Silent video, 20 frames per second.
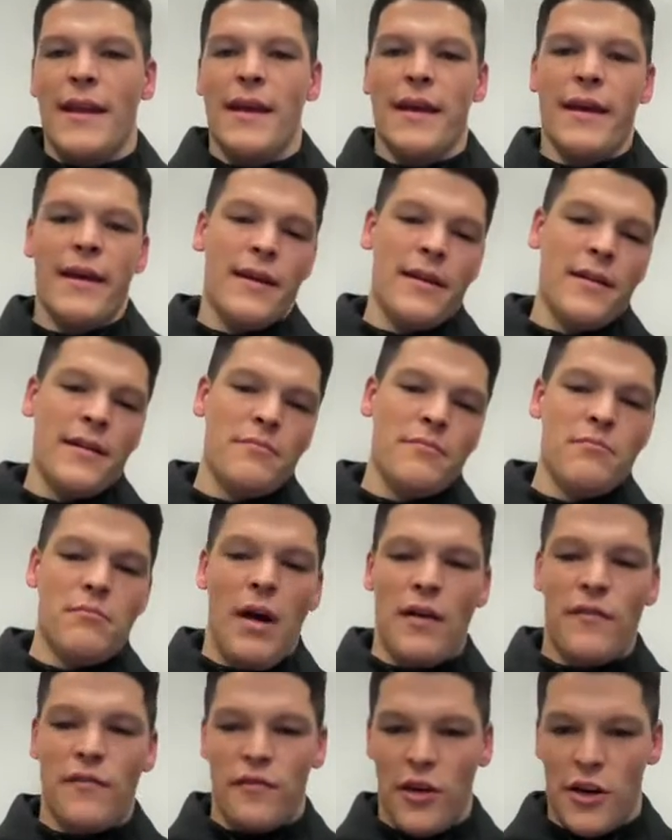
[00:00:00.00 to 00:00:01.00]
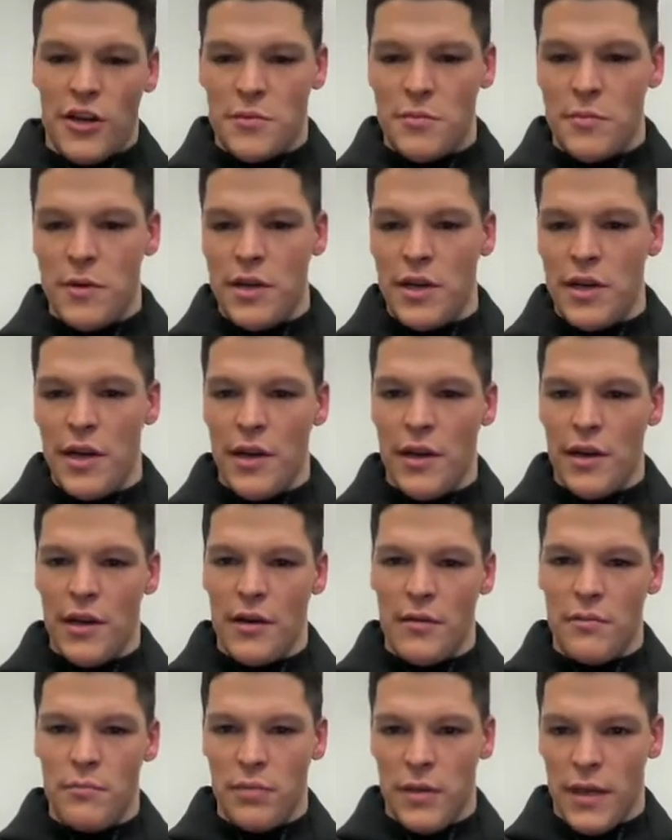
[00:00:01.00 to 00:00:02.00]
then my freshman
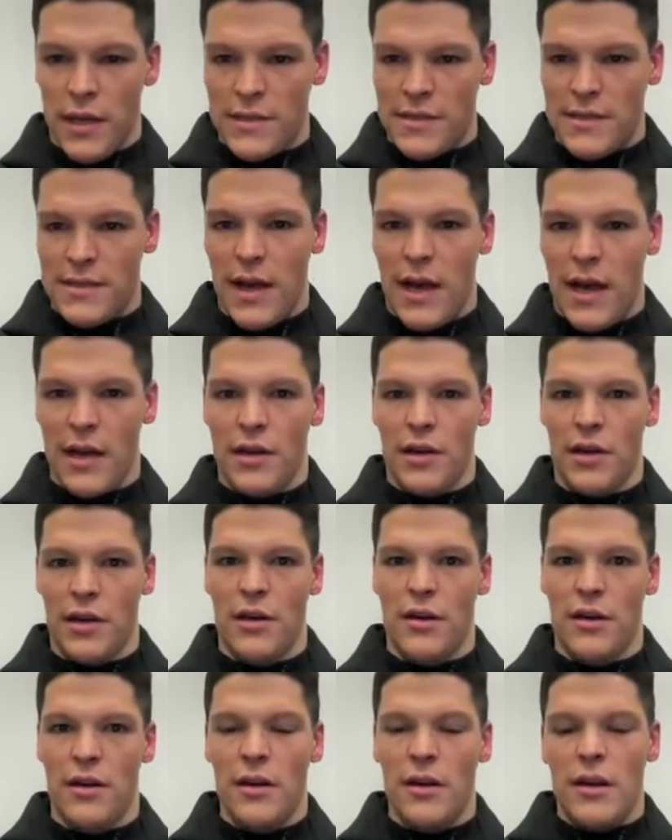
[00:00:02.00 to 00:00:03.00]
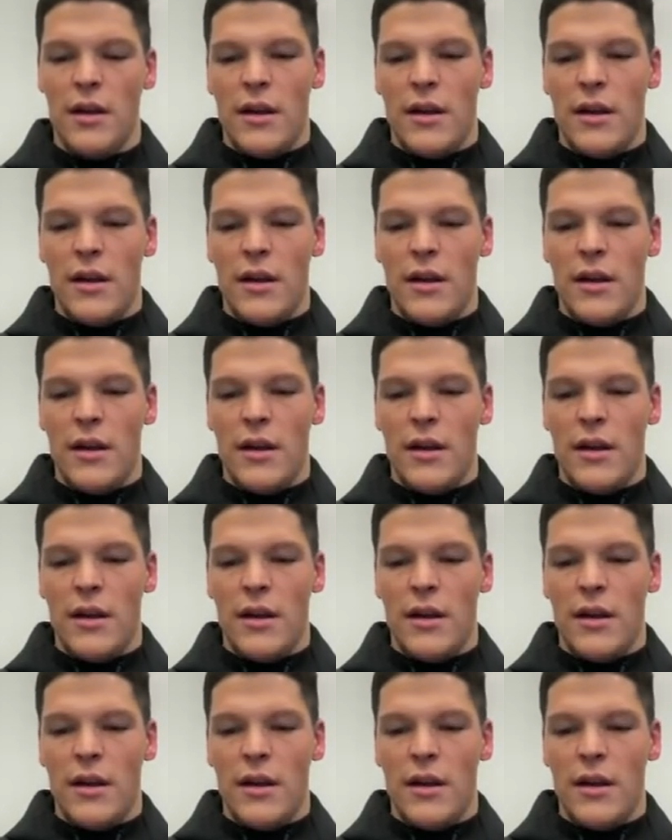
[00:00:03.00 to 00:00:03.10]
year, played soccer.